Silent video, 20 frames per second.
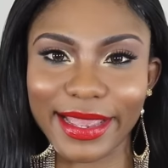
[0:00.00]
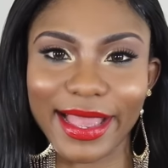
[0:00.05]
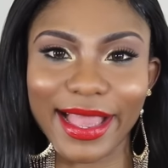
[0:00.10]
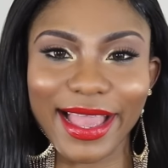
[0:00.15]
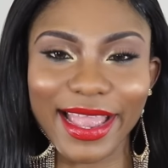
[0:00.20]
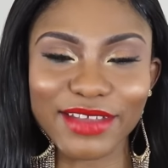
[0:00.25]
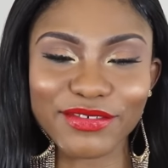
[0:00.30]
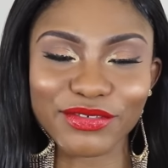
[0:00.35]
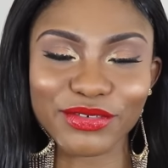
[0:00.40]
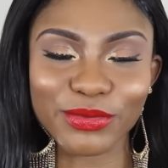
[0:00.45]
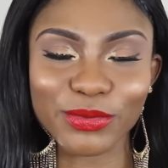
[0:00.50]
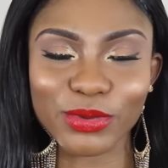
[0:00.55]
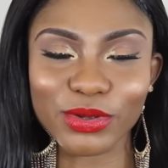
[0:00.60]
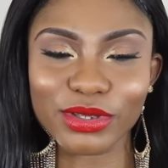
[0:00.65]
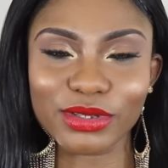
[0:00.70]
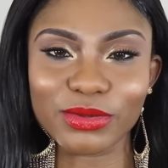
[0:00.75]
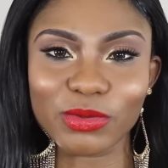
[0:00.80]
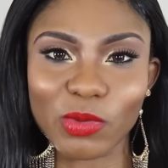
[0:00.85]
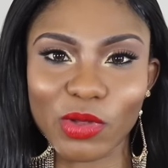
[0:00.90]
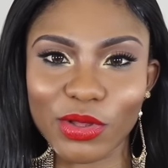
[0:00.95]
Hi
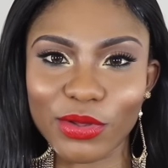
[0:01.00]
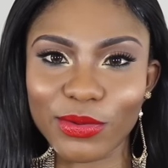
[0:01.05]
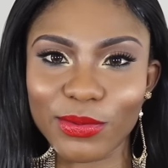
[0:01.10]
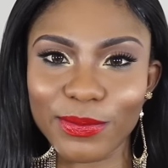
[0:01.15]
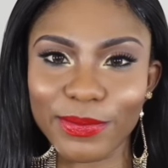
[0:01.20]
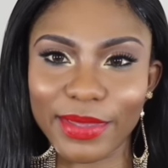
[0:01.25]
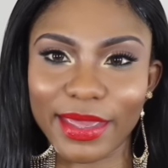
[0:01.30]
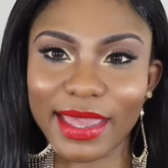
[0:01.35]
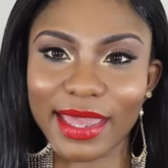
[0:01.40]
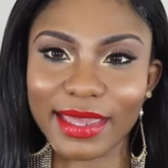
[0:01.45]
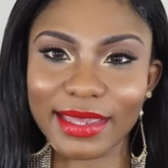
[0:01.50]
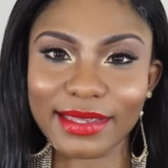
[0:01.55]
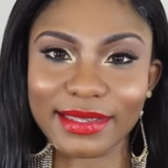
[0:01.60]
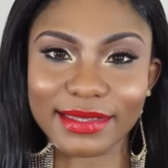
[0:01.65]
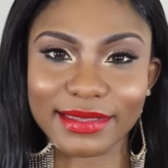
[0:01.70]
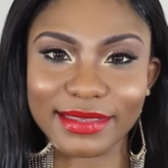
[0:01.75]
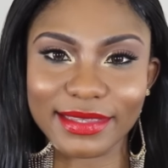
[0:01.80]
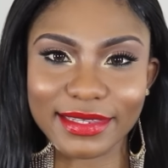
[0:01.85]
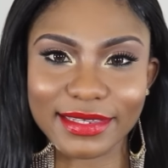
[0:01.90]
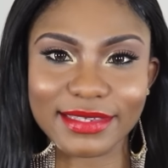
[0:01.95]
everyone, welcome back.
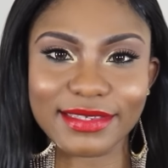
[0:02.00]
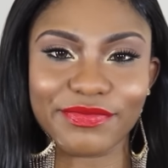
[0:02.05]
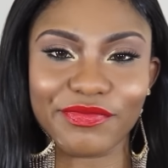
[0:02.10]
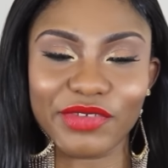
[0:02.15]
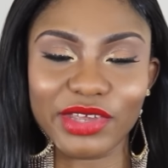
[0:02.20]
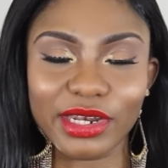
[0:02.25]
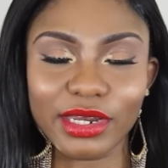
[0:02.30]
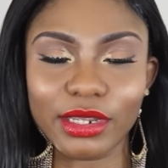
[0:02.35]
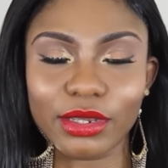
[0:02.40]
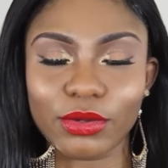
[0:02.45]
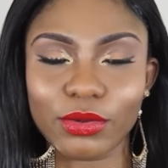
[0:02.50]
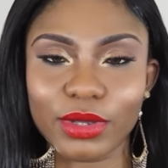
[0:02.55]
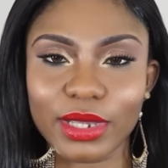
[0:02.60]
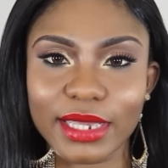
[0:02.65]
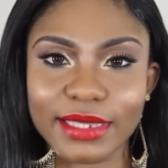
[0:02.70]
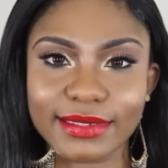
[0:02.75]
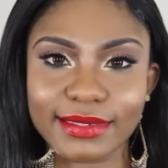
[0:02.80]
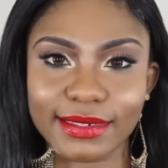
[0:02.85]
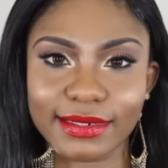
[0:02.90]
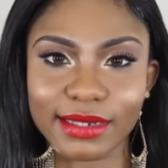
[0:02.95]
This video
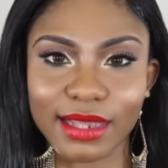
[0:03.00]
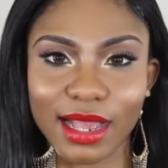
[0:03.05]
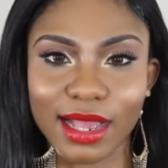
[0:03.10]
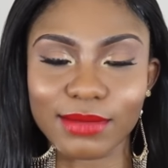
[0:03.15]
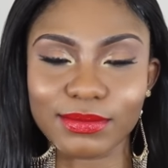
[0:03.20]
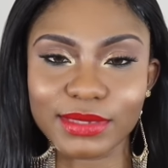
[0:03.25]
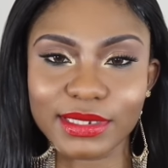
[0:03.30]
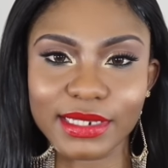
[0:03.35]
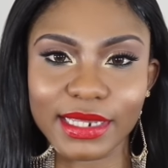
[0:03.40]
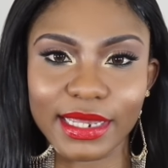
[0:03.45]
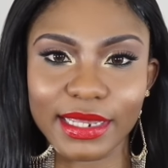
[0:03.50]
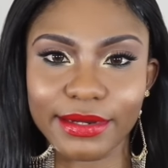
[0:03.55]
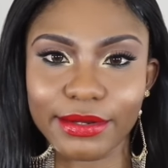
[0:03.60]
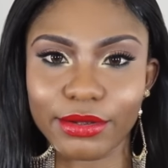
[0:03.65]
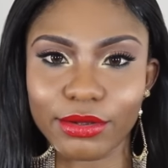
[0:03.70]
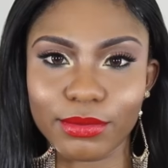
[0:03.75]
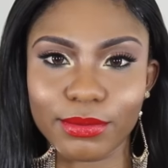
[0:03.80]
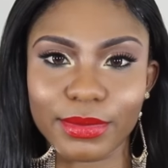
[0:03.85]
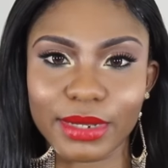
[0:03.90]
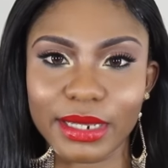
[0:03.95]
is an update
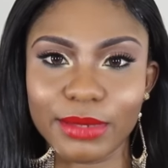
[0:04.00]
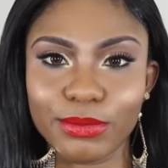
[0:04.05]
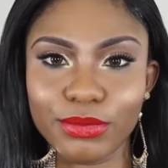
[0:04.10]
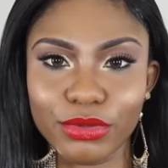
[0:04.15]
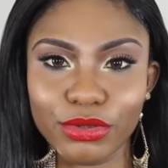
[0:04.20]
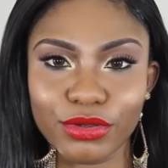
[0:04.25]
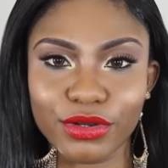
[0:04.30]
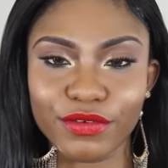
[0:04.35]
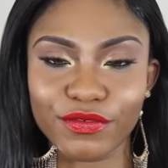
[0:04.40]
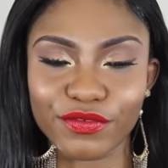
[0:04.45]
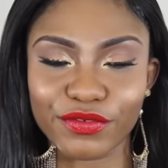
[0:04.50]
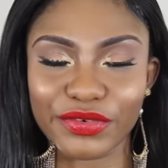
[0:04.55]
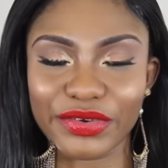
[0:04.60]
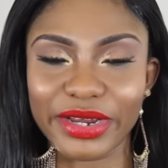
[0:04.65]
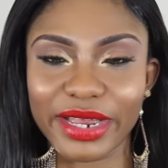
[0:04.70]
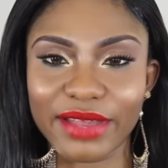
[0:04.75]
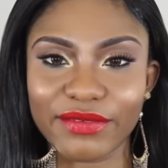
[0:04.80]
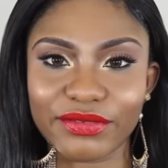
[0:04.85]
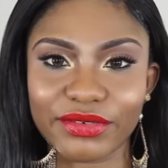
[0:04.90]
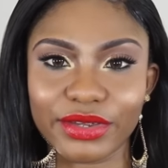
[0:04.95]
on my Beauty
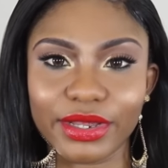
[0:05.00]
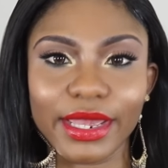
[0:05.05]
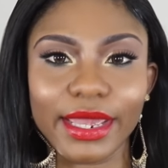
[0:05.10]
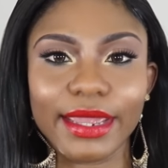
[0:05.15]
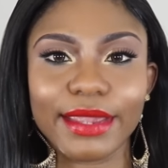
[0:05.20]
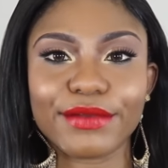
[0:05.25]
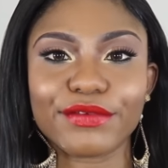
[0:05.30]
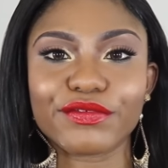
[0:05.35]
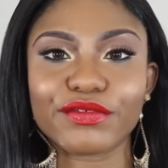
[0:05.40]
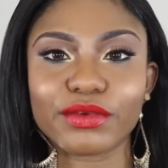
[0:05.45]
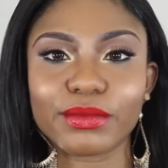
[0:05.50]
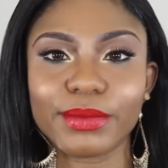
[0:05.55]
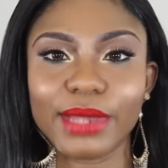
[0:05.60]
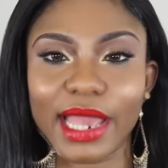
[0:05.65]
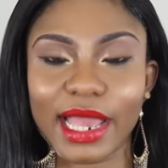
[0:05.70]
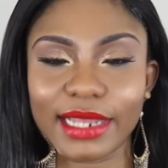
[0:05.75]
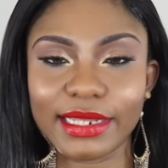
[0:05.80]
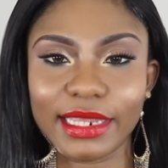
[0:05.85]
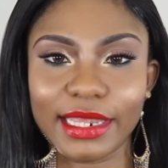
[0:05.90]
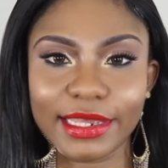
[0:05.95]
Forever hair from
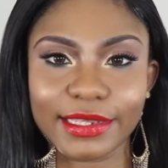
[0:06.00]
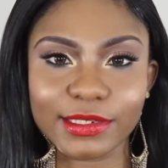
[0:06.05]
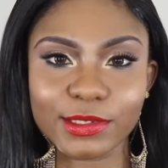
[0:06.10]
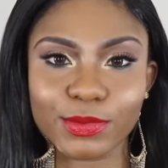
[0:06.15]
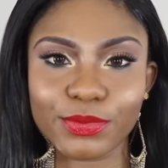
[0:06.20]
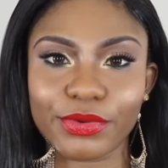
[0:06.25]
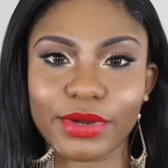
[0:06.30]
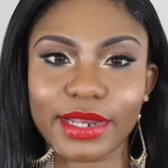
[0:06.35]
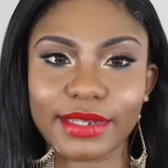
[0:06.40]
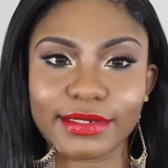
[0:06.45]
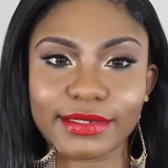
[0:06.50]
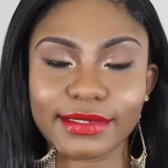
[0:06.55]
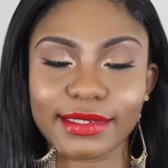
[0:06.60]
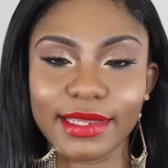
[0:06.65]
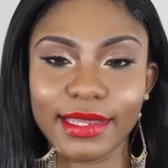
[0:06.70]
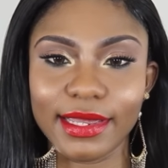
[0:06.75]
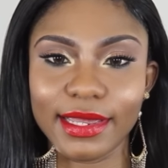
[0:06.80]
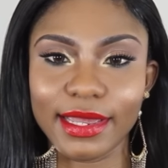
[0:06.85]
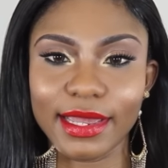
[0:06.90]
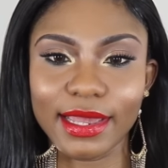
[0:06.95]
AliExpress.
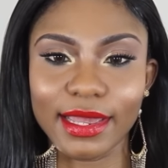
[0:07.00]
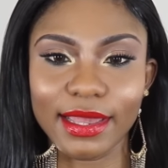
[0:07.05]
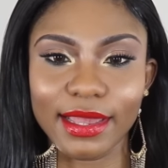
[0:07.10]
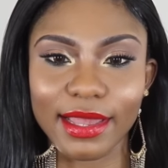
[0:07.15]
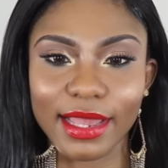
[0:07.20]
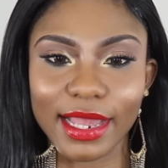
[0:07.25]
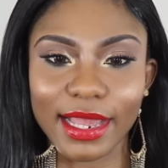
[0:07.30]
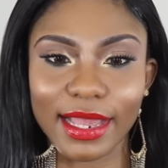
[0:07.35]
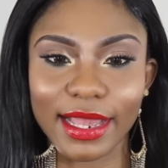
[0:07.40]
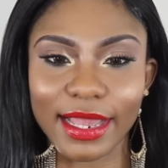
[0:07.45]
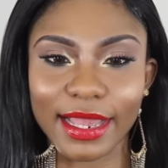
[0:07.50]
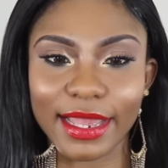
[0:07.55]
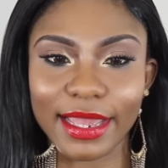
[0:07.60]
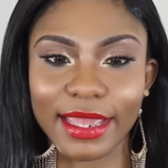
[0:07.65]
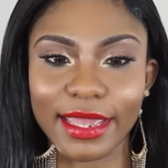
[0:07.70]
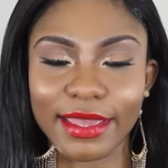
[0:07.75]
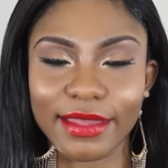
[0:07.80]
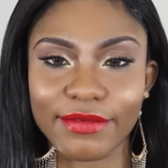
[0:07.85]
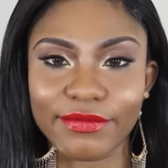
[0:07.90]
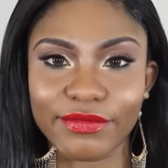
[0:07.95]
I
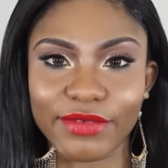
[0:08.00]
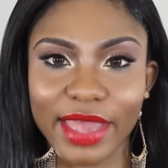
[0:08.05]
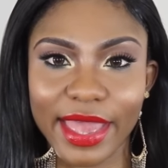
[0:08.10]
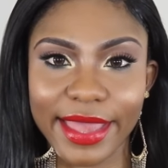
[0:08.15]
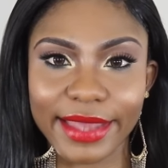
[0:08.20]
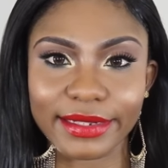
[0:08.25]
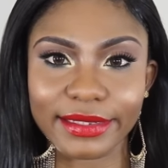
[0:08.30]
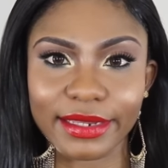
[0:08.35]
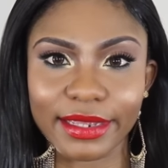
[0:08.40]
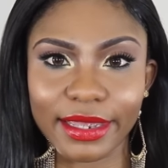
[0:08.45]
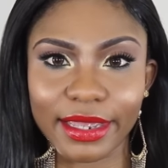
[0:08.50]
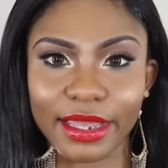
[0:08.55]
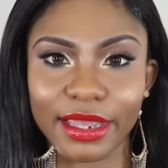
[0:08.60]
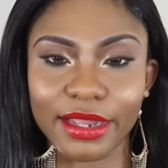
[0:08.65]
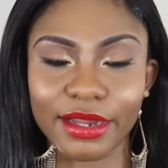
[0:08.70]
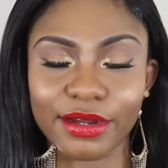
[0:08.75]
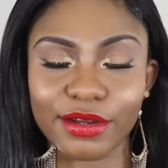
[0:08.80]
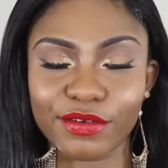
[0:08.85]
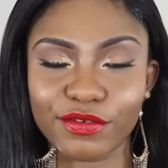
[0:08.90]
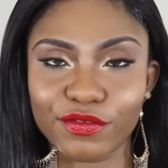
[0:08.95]
have had the
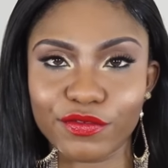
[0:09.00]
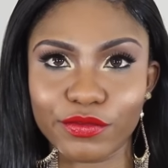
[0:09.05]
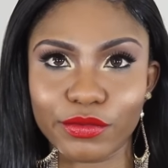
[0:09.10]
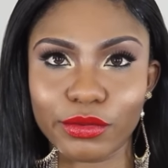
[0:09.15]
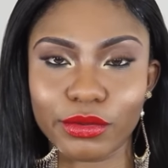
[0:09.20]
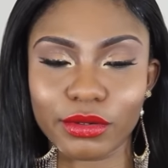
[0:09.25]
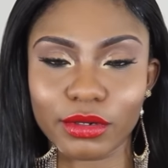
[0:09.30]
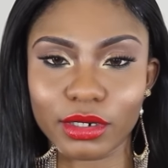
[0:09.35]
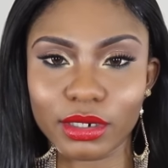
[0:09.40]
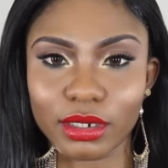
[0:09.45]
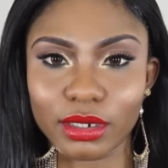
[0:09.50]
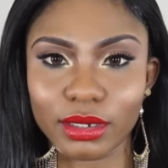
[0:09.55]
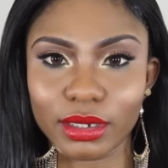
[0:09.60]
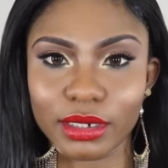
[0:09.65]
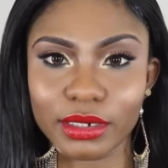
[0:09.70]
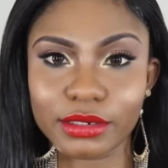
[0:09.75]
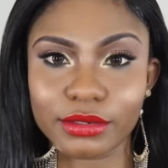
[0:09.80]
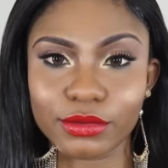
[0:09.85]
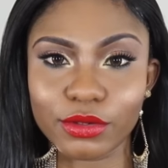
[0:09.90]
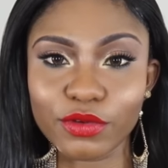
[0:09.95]
hair for a
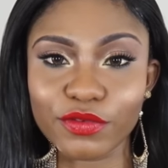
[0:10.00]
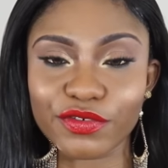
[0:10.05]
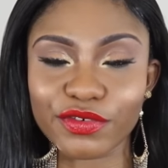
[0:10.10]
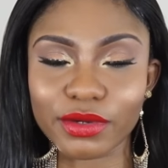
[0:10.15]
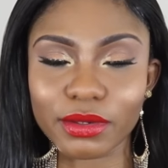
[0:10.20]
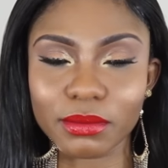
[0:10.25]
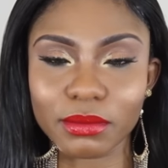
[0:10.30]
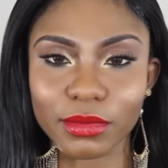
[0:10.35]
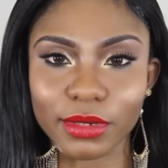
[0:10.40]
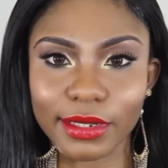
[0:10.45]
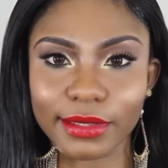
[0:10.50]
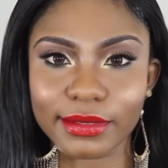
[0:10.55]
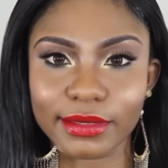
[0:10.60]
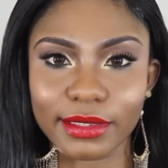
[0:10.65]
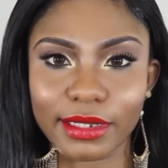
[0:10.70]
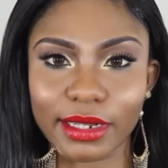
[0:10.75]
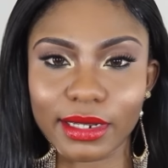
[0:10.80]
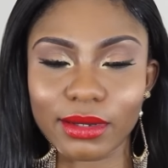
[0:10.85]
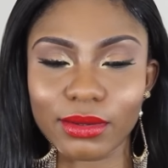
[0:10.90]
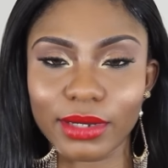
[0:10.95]
little over a month
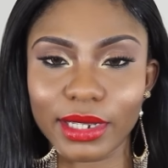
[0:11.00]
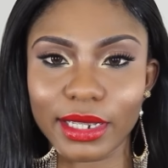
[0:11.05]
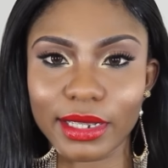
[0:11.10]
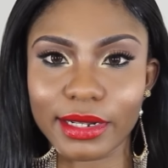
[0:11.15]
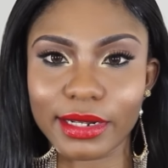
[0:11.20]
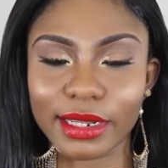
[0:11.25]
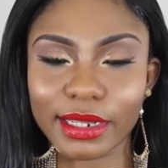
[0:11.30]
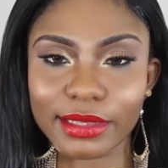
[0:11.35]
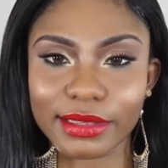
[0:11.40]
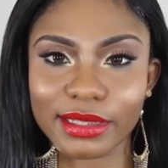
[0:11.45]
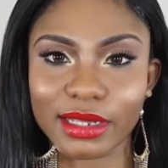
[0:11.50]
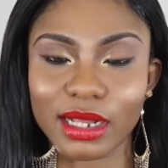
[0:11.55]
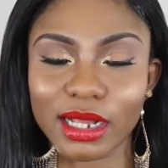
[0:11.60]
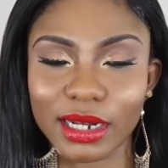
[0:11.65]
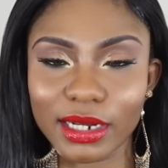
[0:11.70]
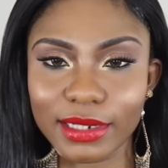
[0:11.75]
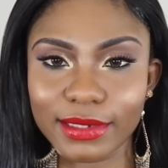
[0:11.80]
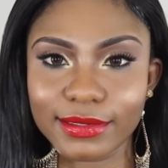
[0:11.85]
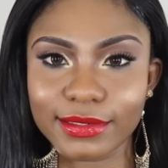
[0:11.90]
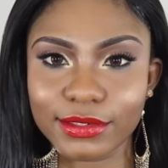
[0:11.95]
now and I
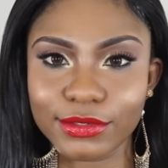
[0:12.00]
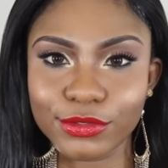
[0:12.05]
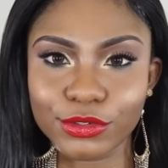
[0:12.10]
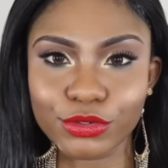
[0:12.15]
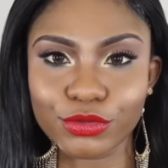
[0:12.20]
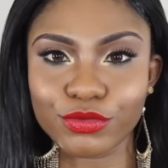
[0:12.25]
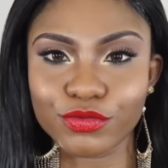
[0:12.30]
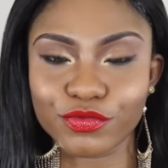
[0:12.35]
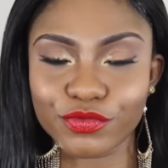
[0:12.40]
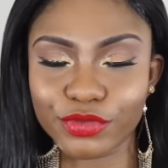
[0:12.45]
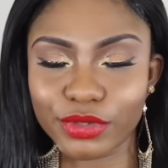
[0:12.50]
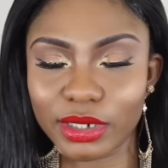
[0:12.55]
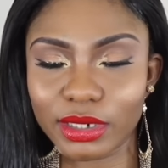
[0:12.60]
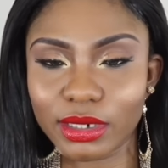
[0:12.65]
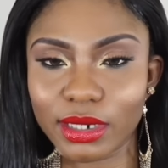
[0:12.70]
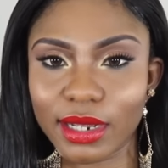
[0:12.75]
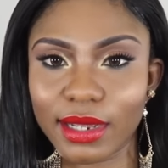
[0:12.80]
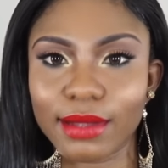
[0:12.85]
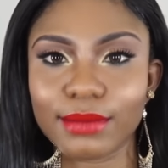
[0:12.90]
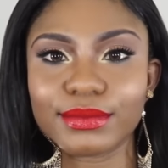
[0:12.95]
thought it's due for
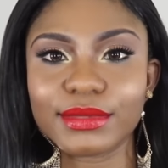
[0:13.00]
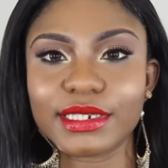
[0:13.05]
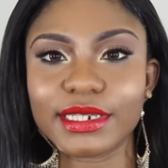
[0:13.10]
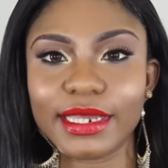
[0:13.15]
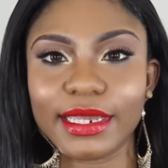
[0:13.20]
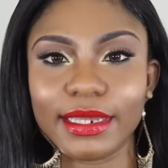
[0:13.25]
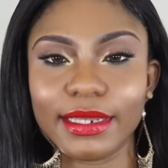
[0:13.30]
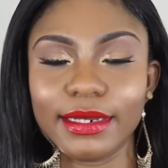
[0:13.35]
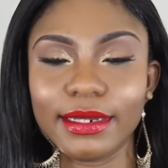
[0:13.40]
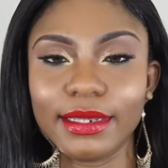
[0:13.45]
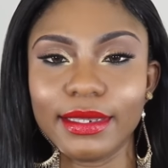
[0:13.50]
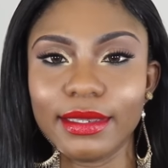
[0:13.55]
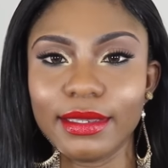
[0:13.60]
an update.